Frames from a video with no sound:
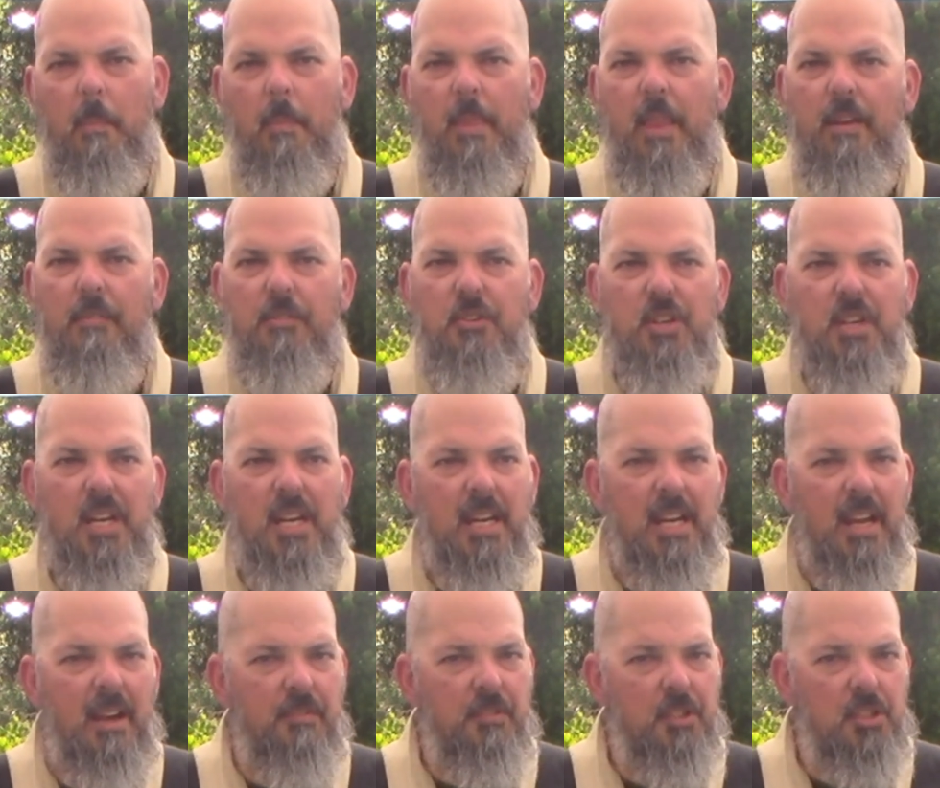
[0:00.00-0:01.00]
If you didn't
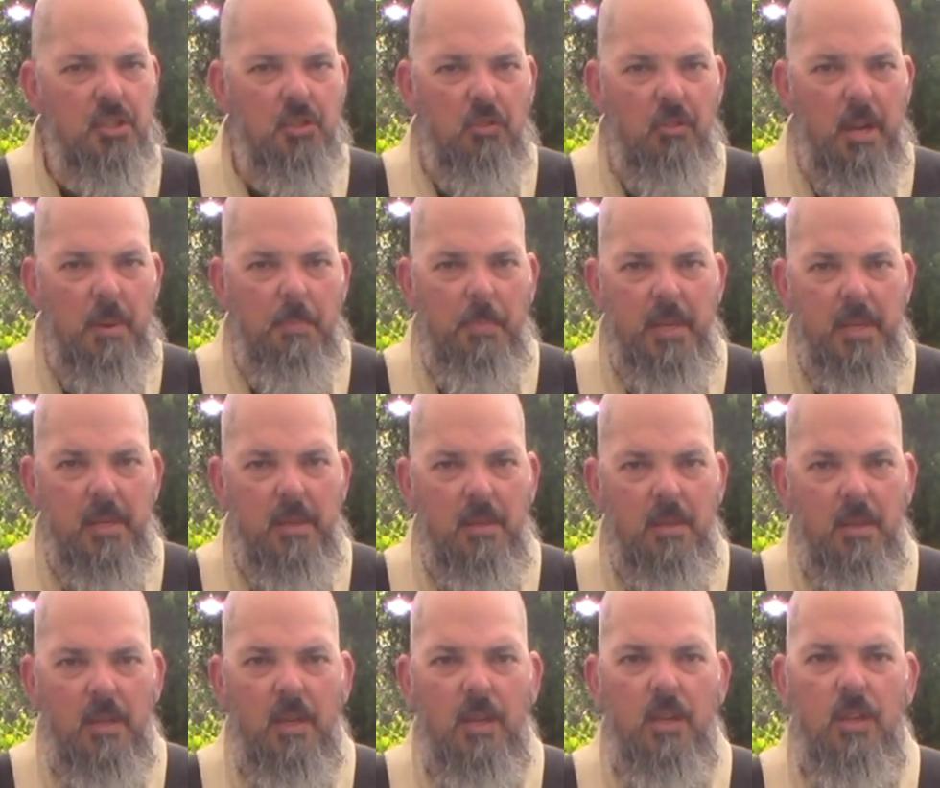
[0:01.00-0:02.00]
have to scrape it,
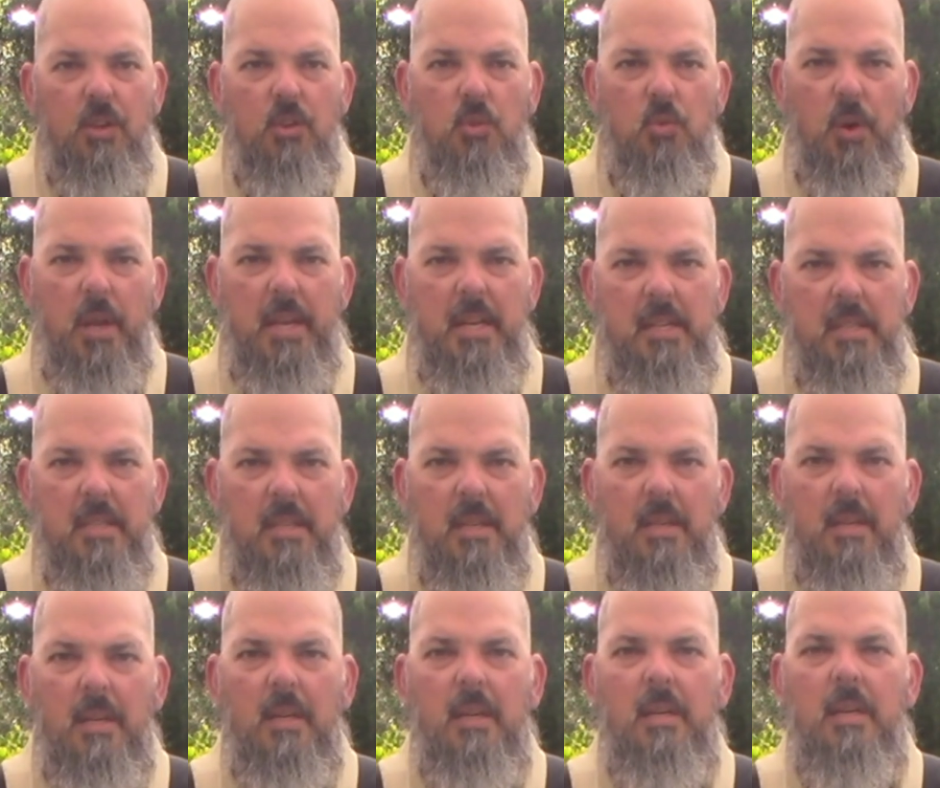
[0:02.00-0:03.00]
great.
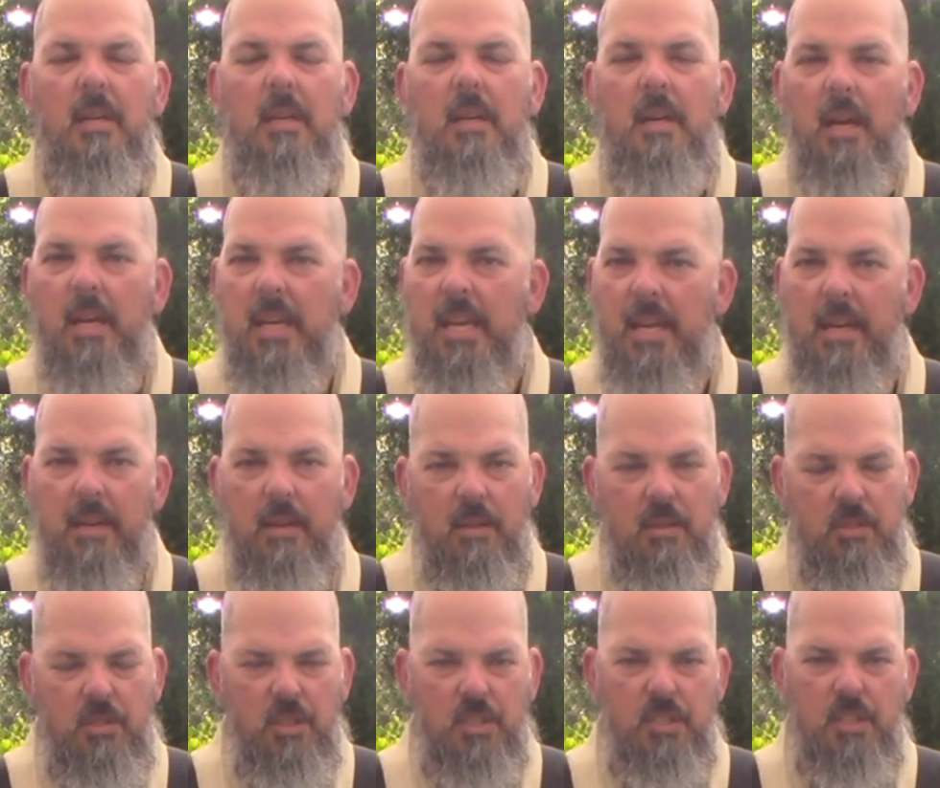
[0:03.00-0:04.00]
Again,
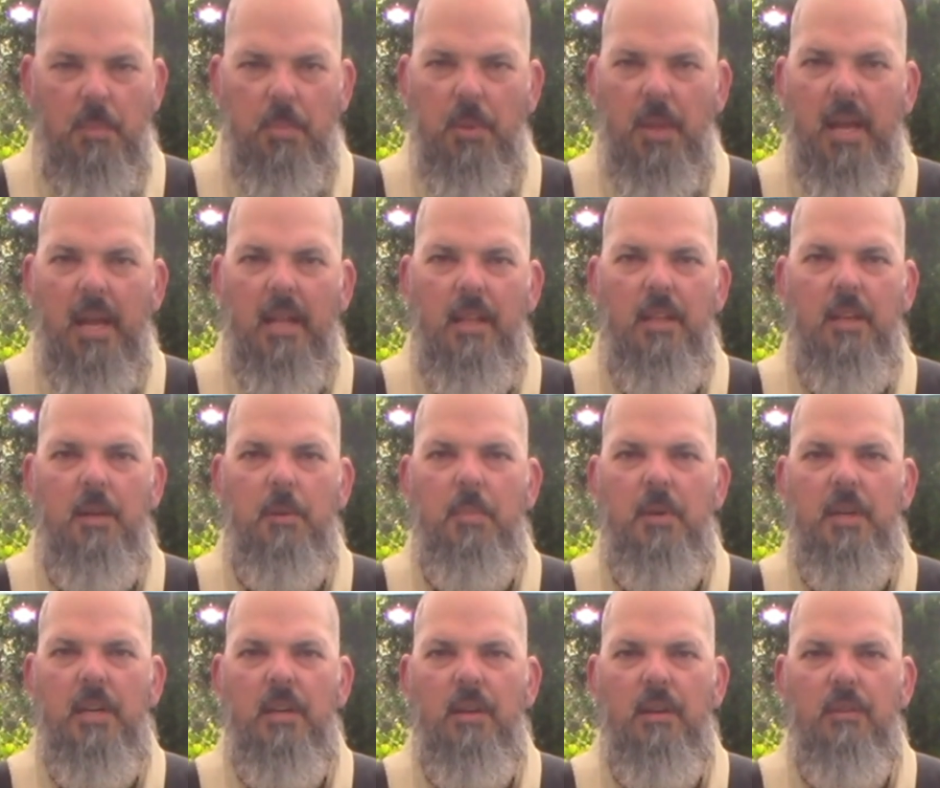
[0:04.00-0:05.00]
just apply a little
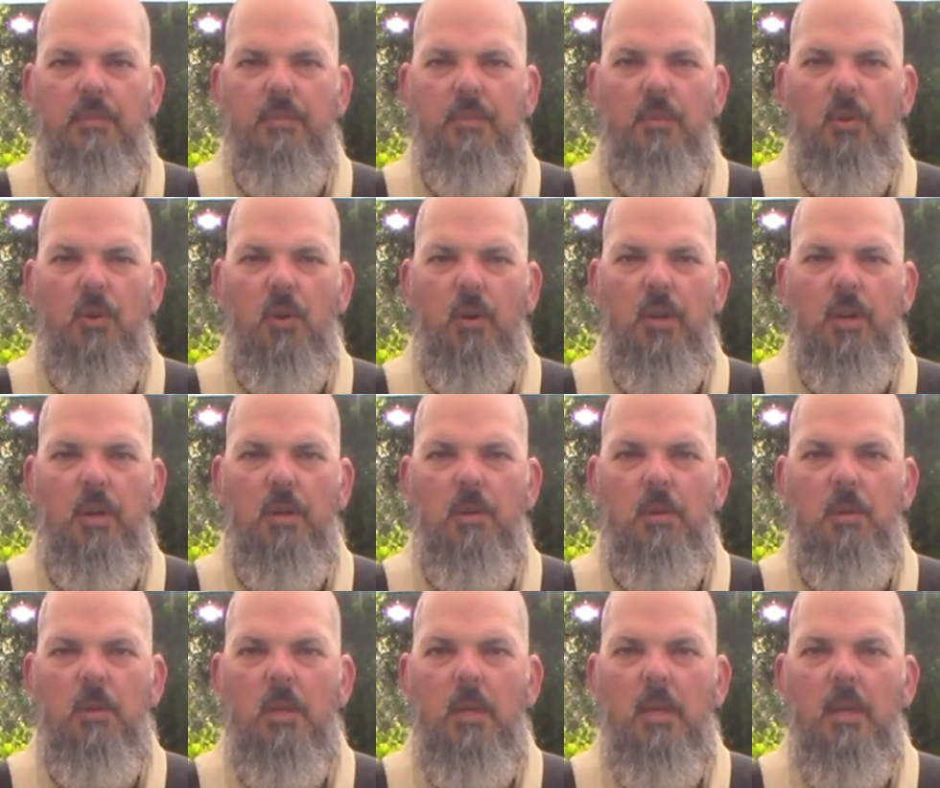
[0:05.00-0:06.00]
bit of oil,
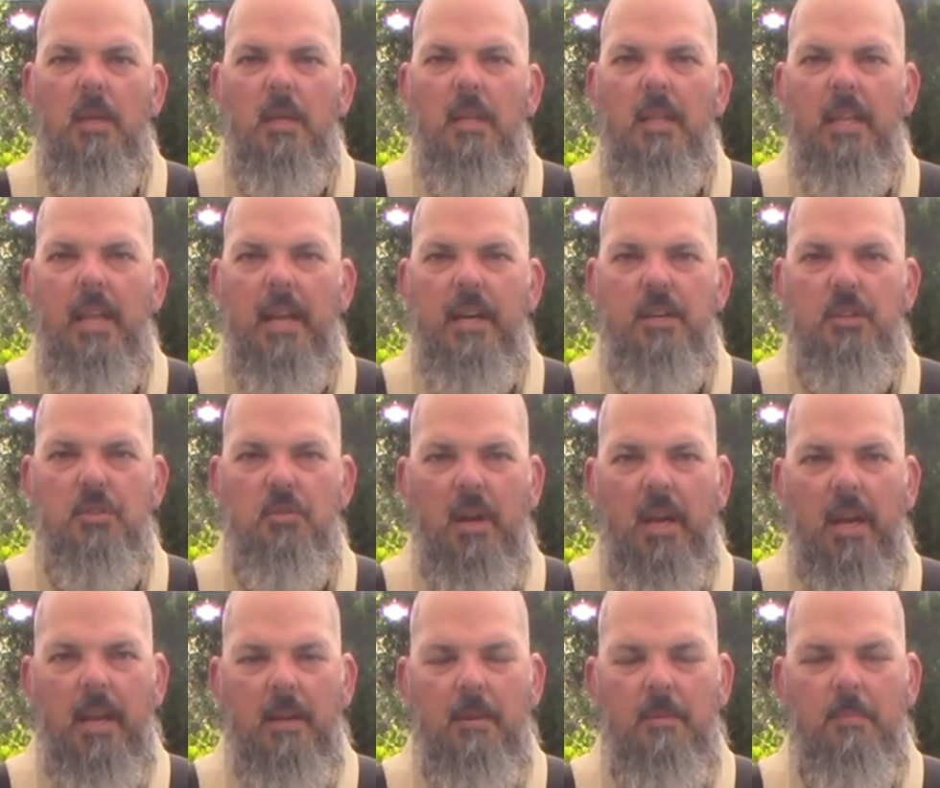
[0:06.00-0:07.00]
let it
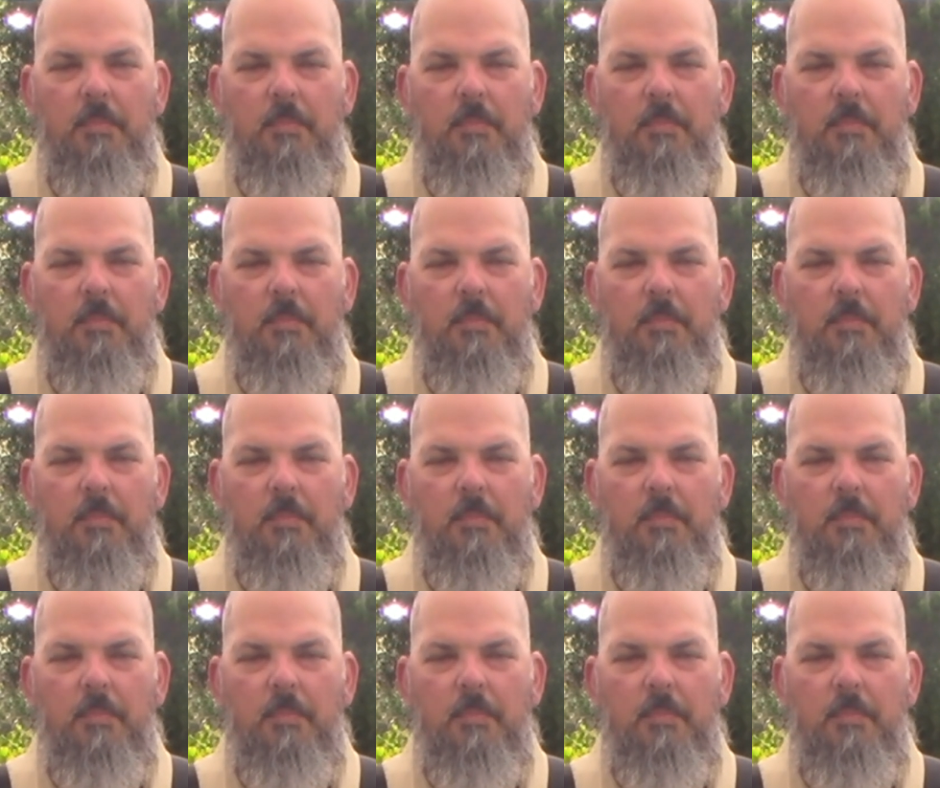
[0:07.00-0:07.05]
dry.